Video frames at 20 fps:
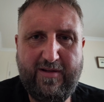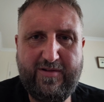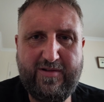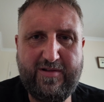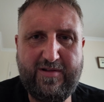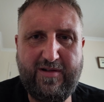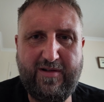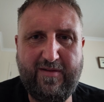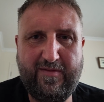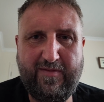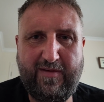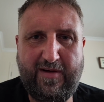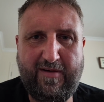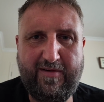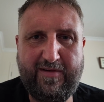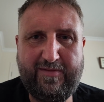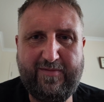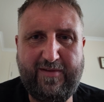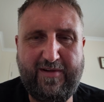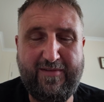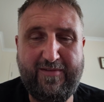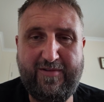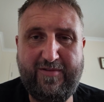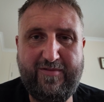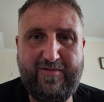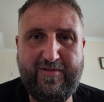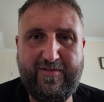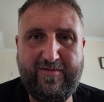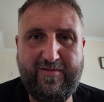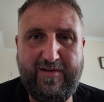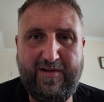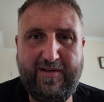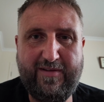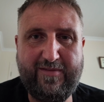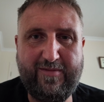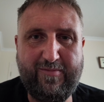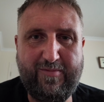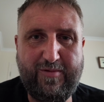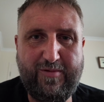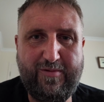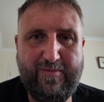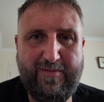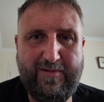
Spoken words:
just love RS500s really as a rule,